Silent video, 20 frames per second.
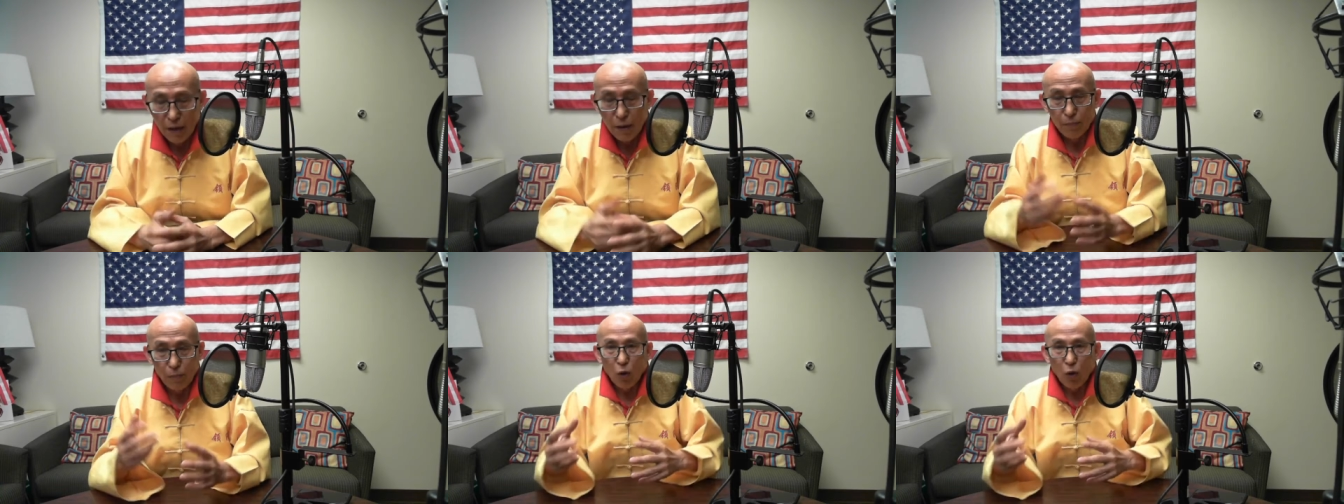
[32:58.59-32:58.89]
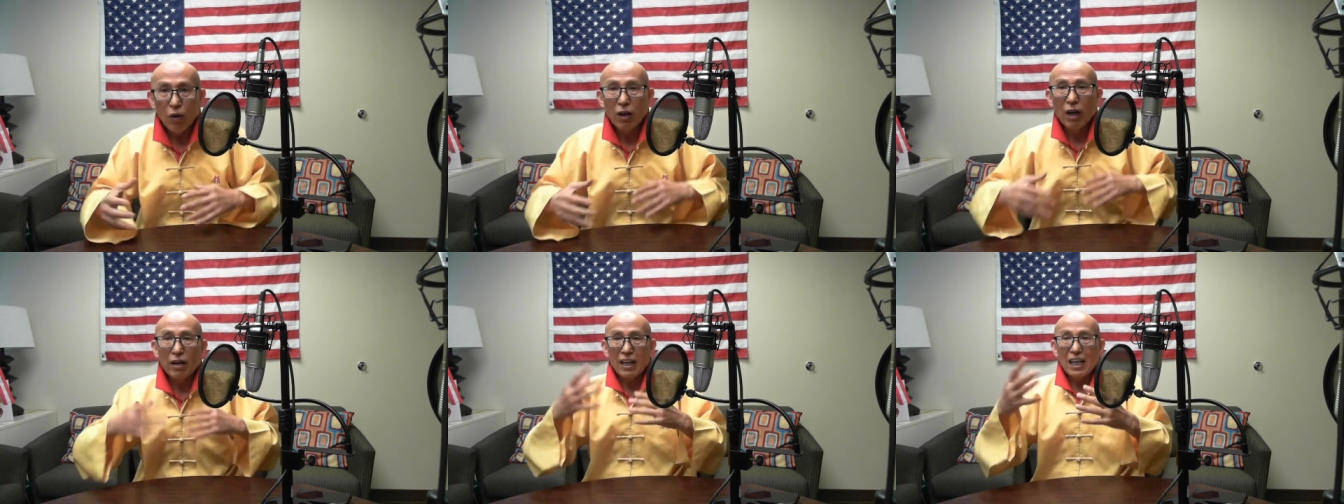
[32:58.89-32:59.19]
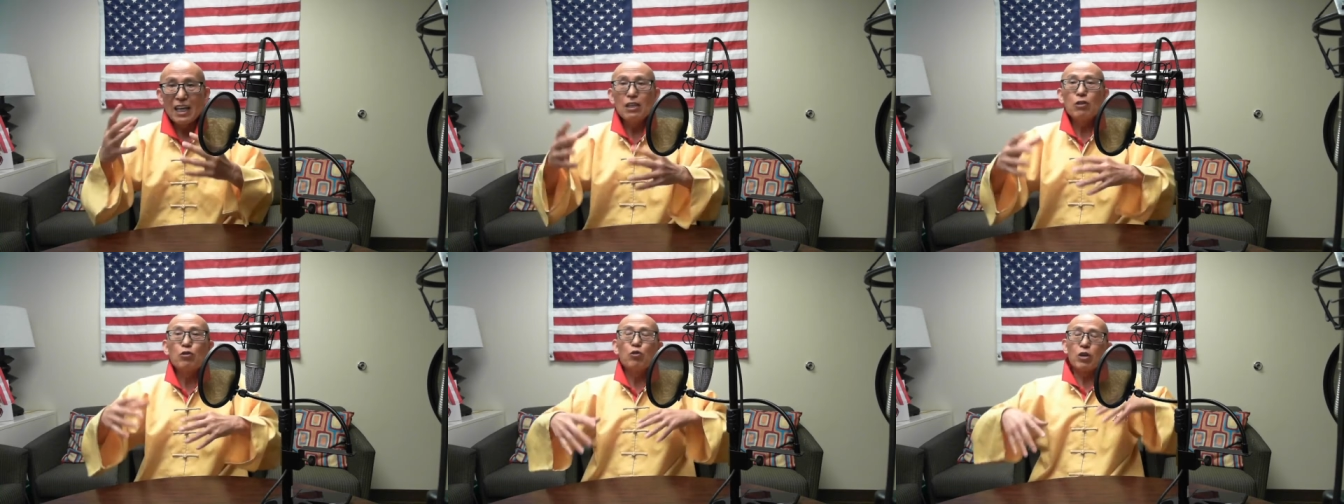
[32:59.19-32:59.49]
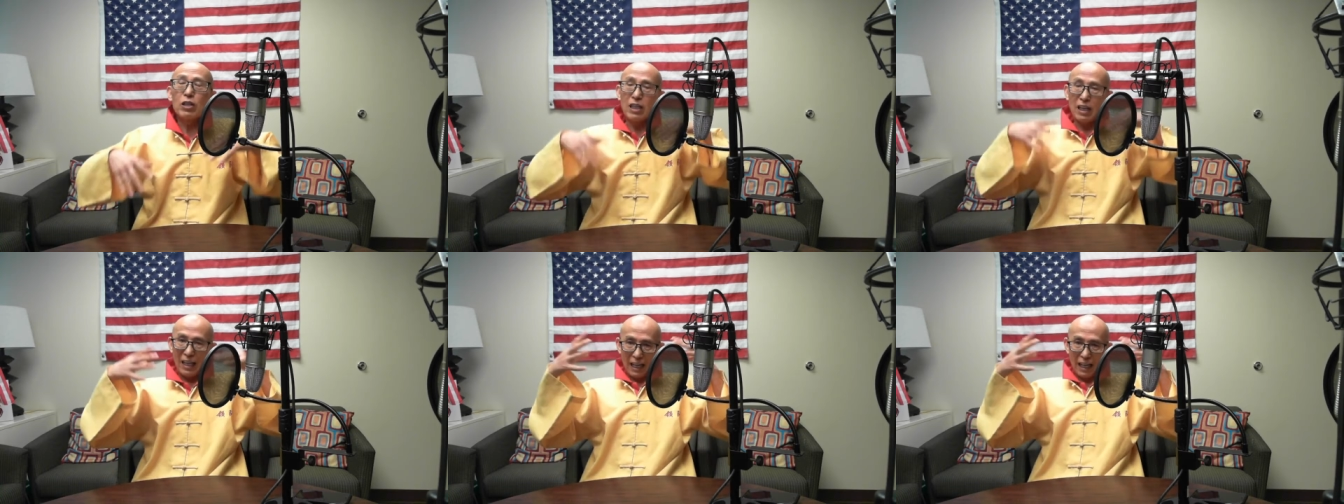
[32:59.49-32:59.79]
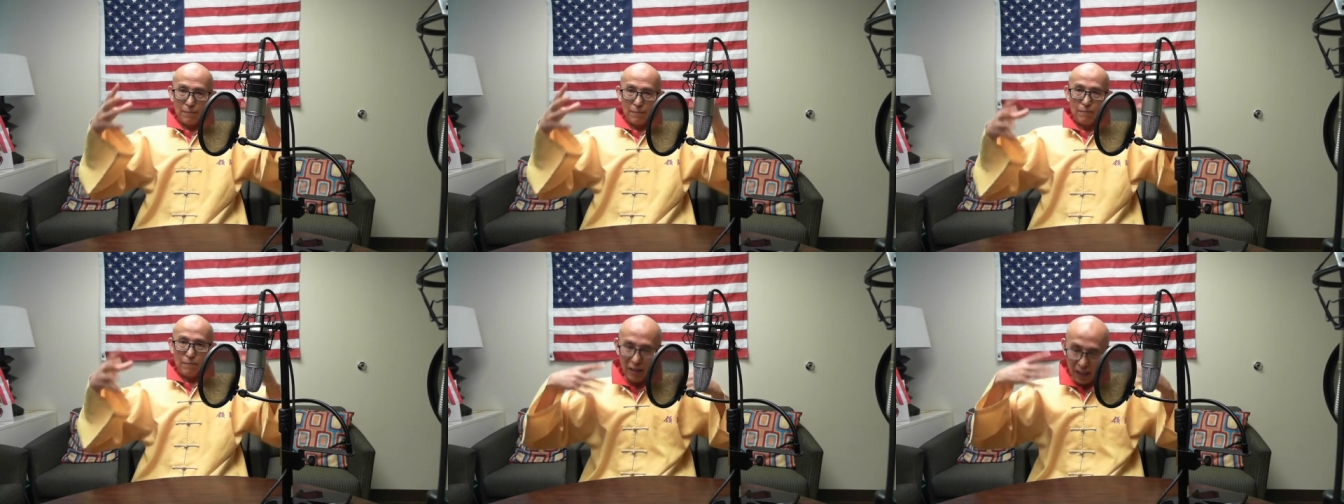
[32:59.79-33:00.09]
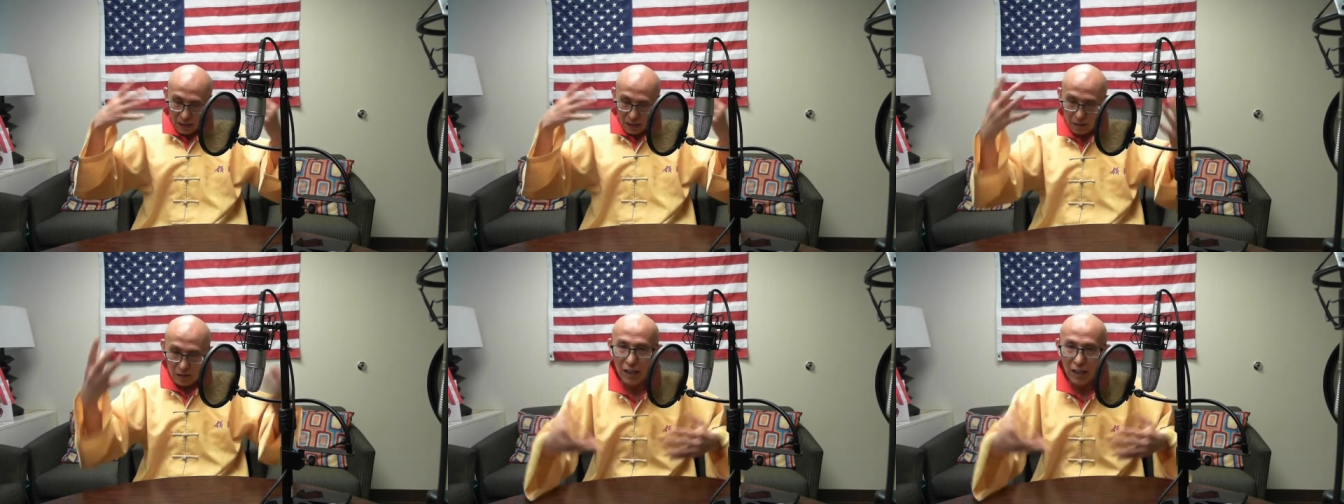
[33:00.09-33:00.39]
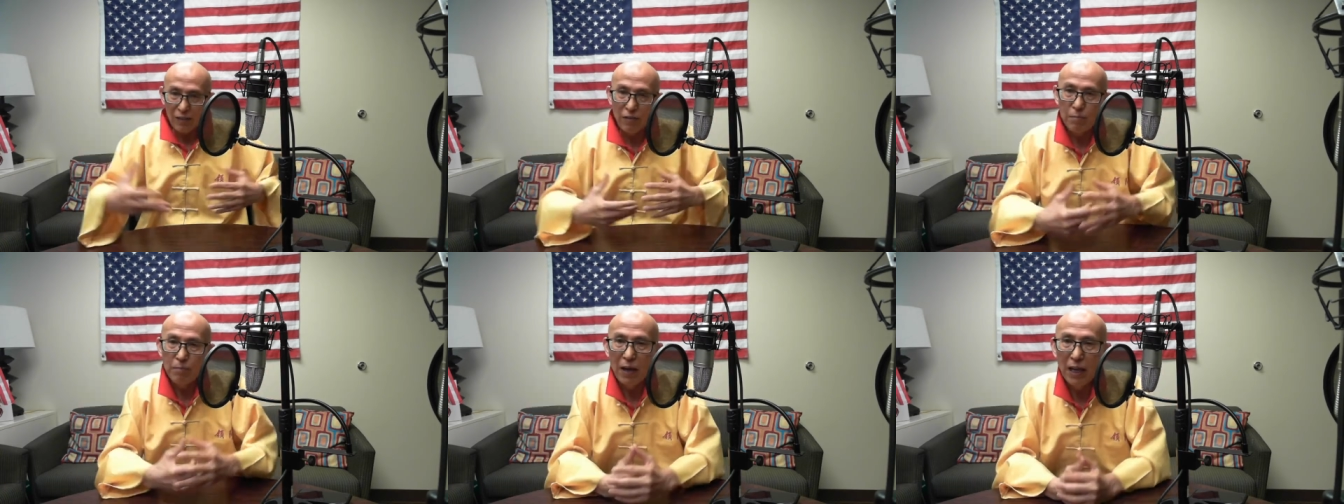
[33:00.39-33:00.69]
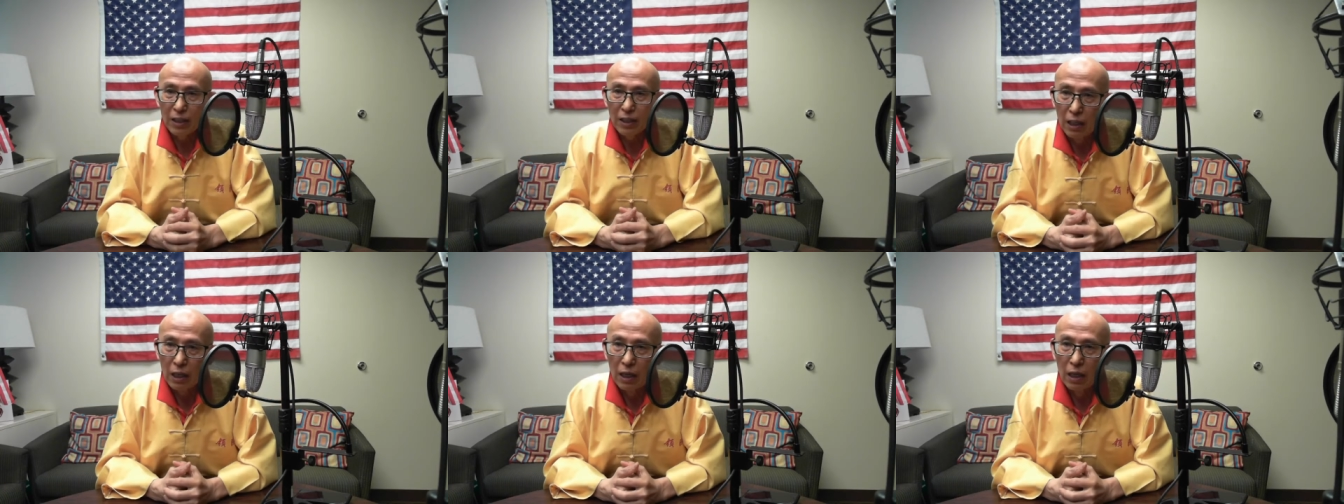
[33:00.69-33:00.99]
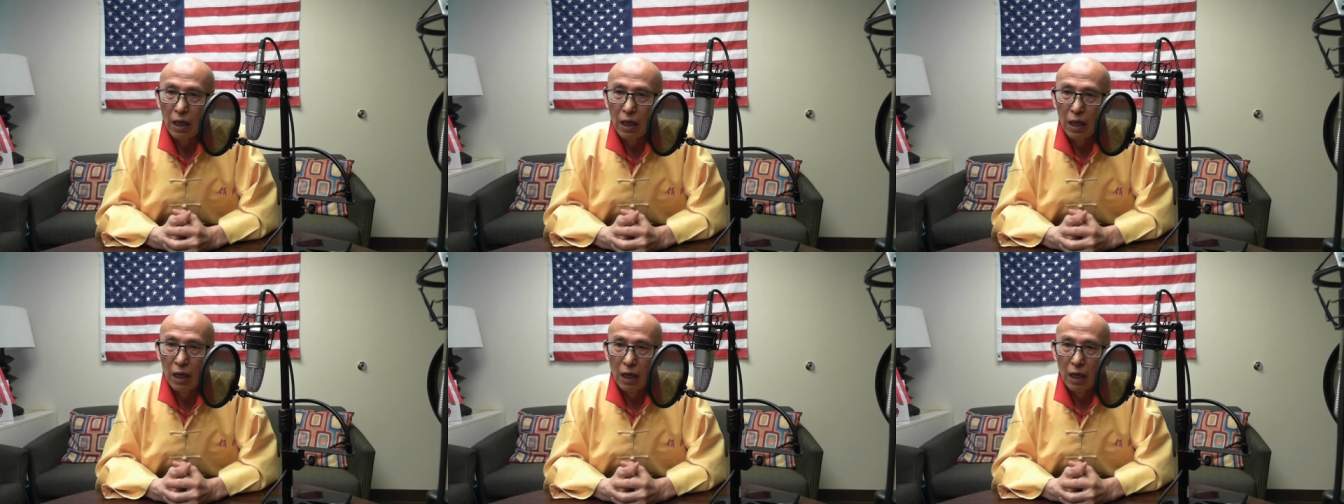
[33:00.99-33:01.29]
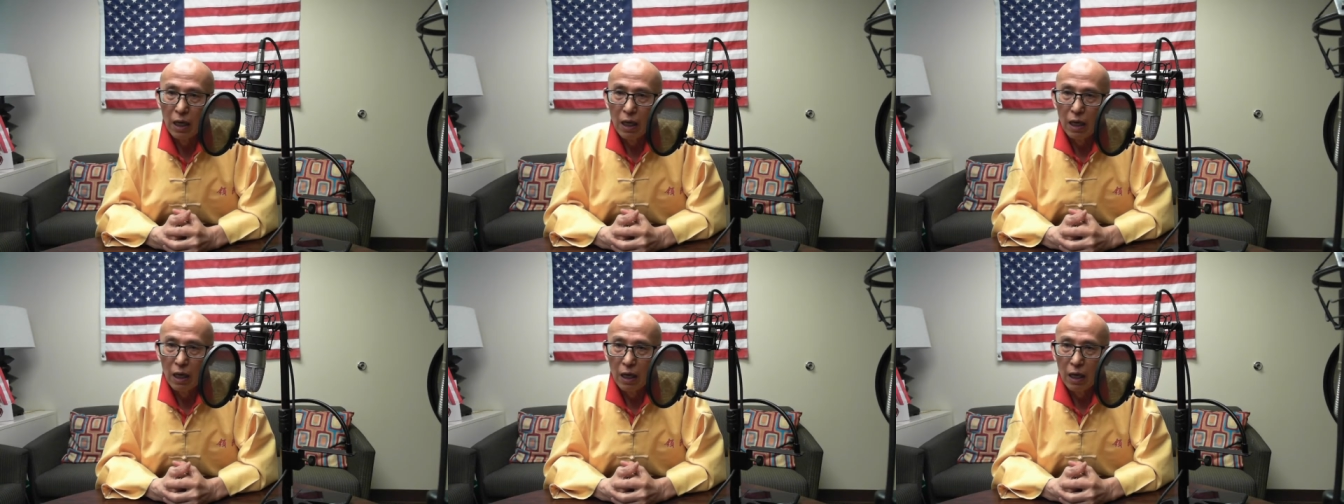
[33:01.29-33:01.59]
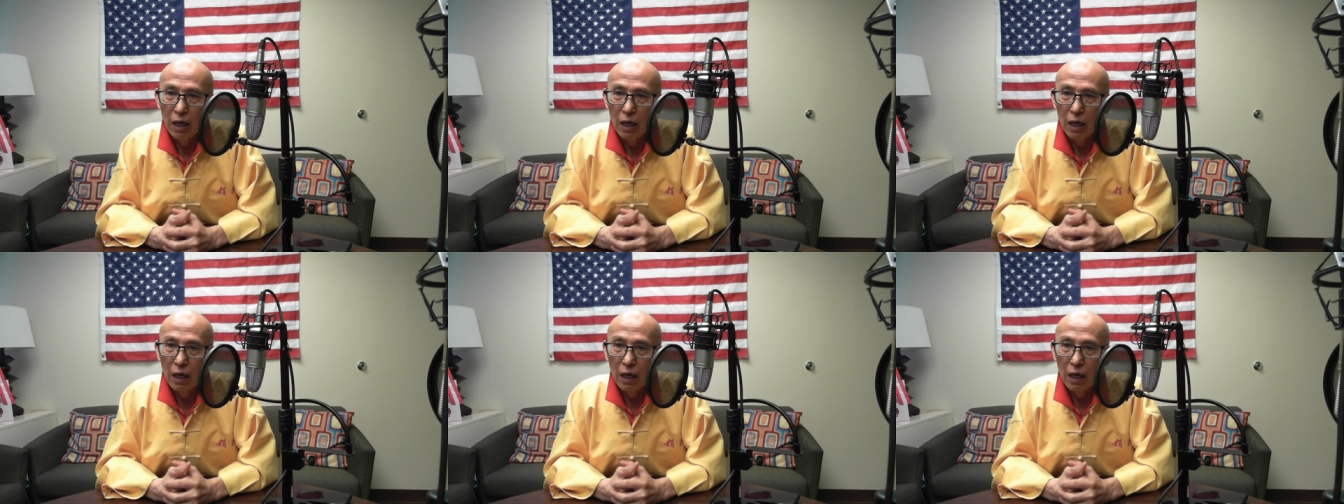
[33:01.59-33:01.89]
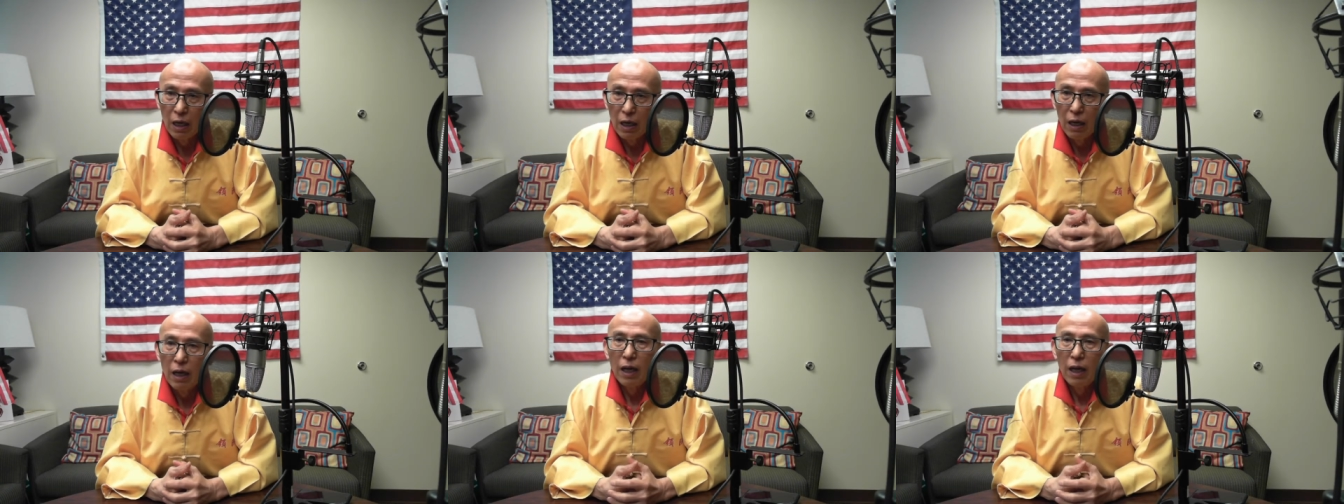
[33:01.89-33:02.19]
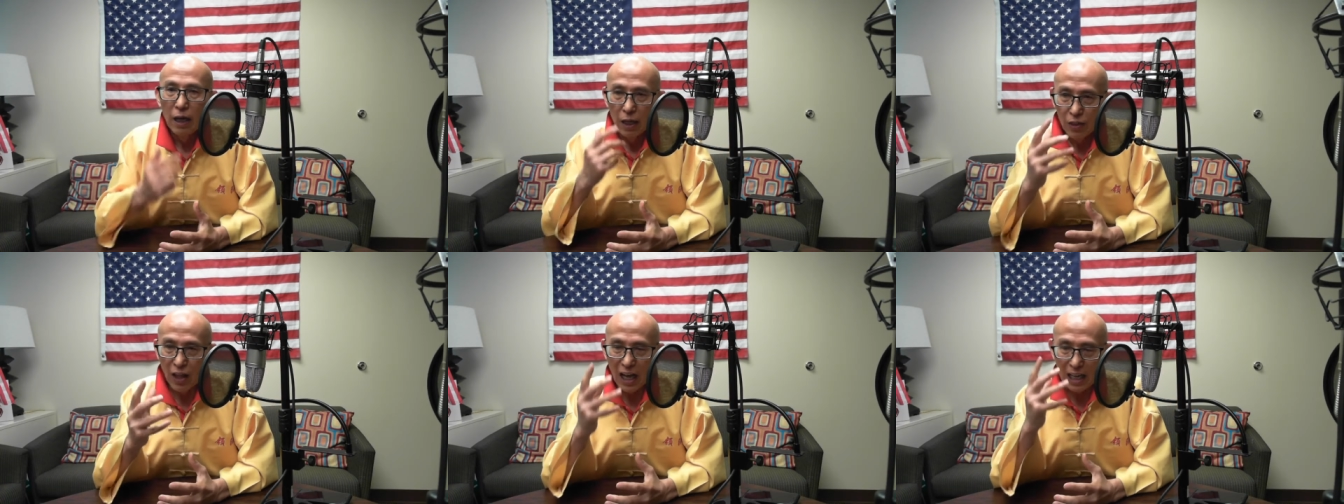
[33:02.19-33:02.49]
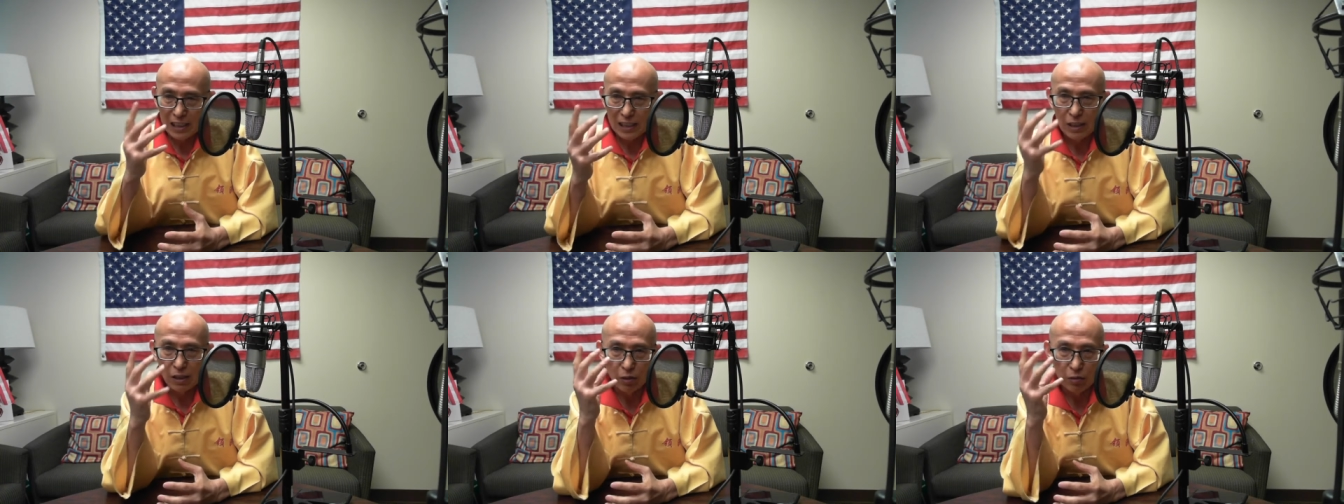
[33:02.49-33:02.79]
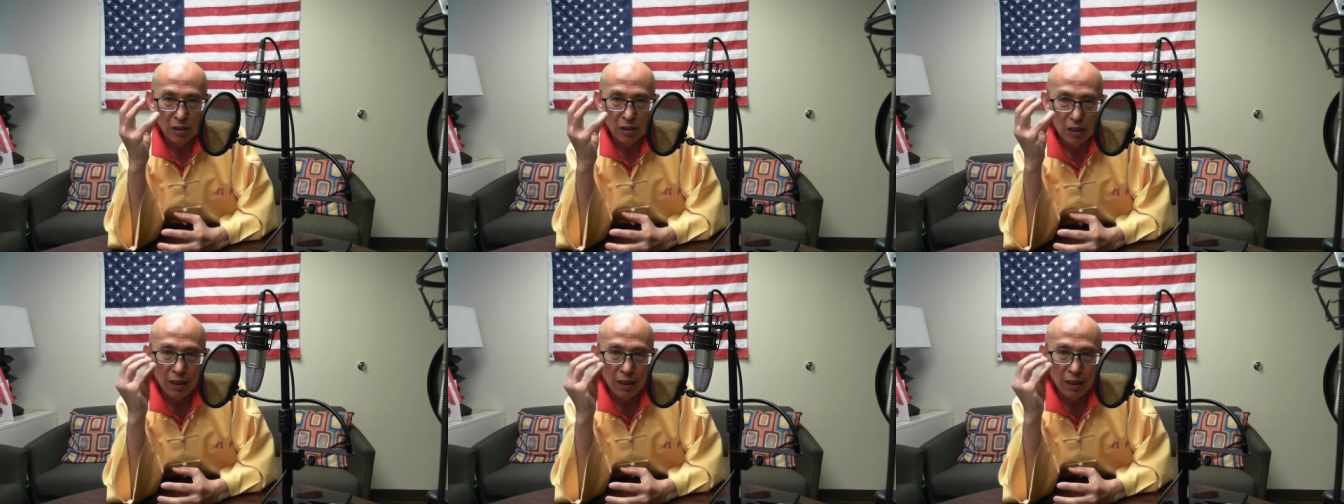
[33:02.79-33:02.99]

More get into it, they get even better. That's the